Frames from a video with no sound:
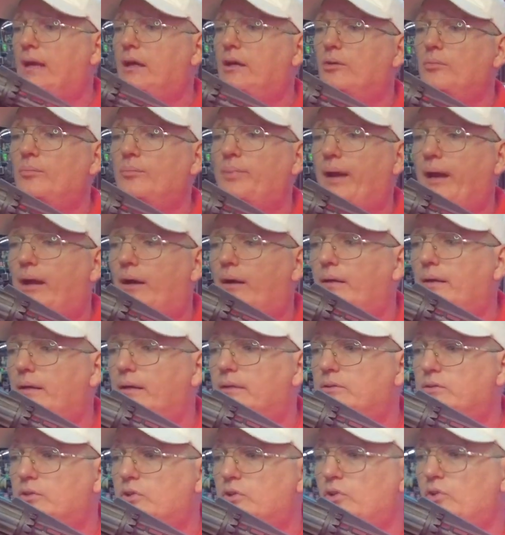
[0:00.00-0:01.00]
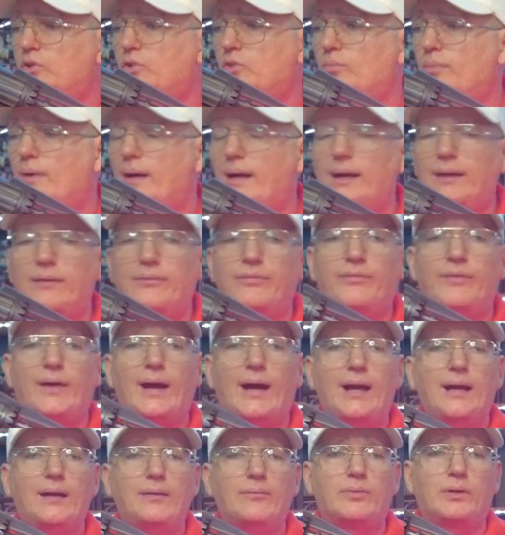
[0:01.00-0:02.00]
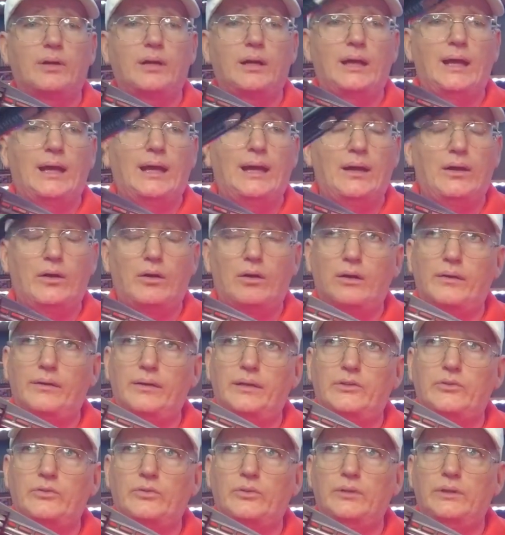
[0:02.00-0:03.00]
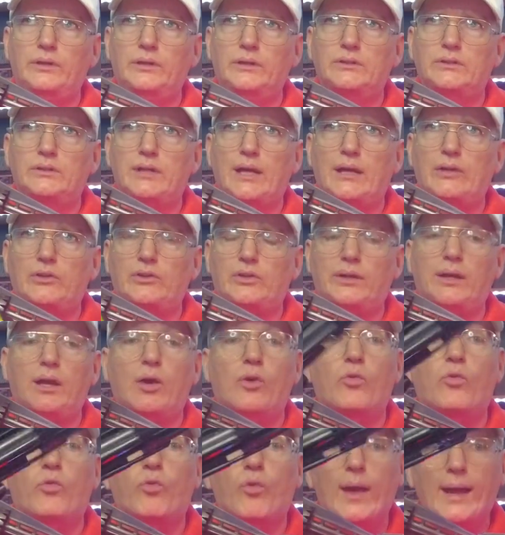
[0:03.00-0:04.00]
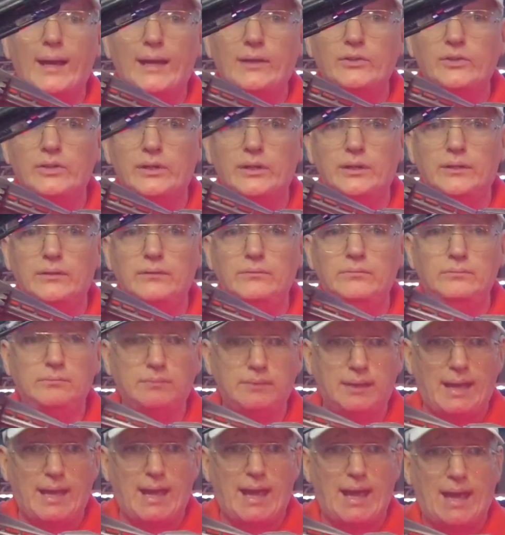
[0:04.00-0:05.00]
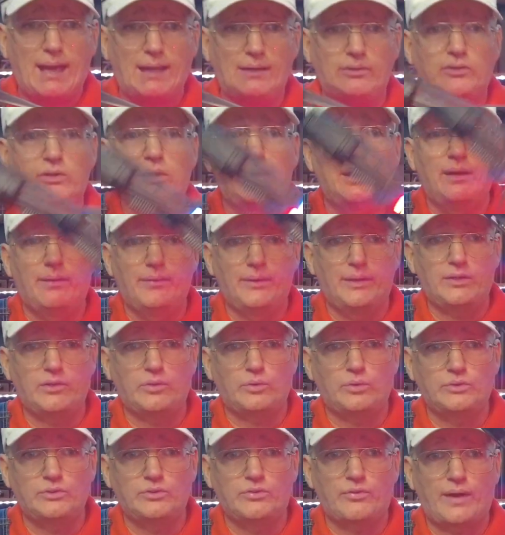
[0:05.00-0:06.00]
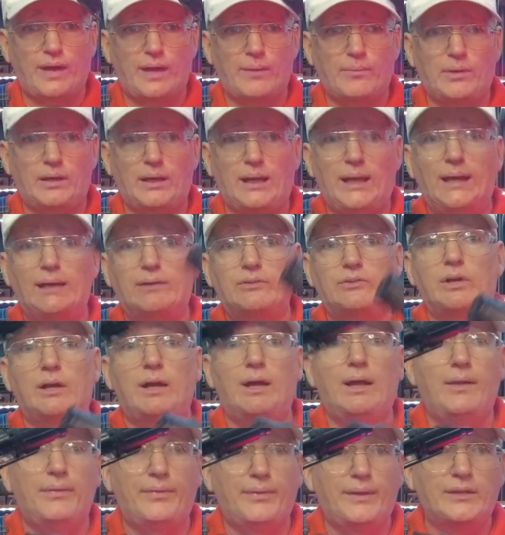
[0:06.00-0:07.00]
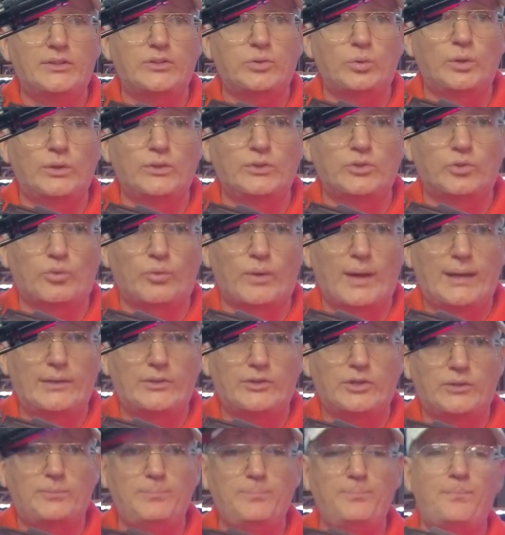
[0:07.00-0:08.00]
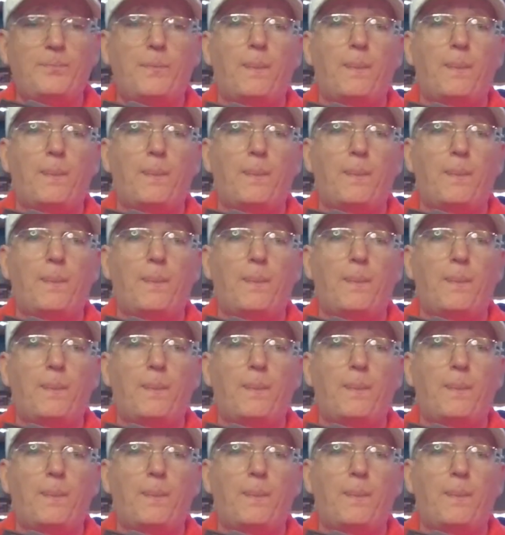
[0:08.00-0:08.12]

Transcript: compared it to my fiberglass, or this is actually a resin cast. This one's fiberglass, this one's resin,